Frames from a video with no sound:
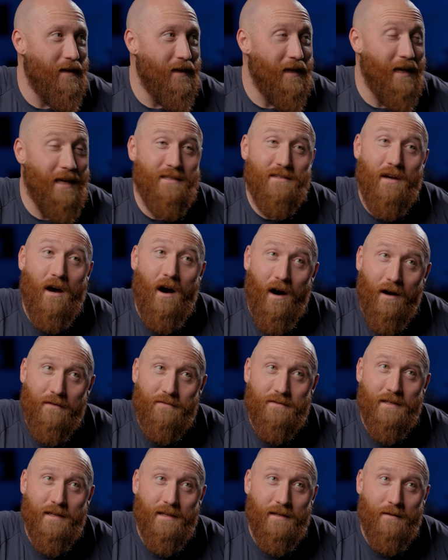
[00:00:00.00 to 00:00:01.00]
is
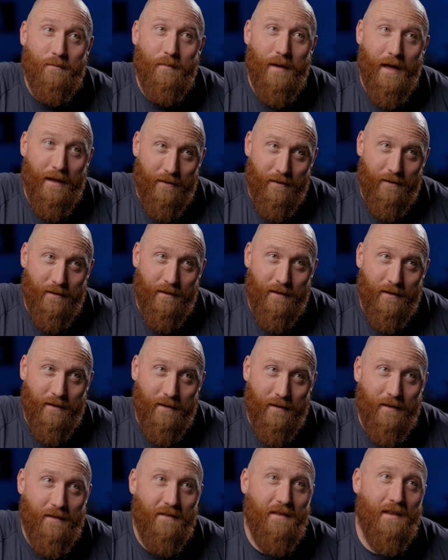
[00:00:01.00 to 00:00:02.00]
often better
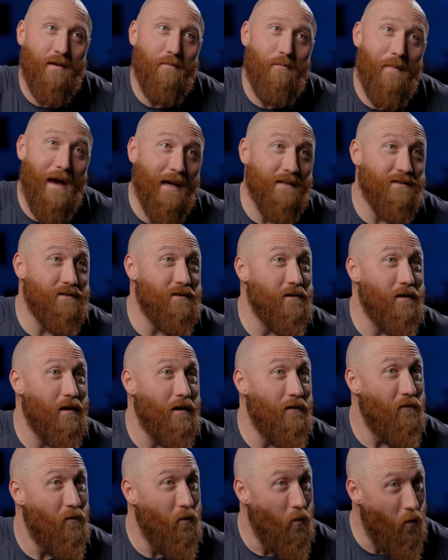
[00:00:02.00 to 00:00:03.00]
than master
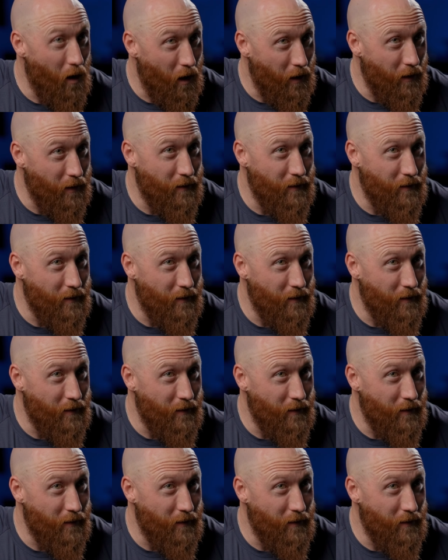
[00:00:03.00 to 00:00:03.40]
of one.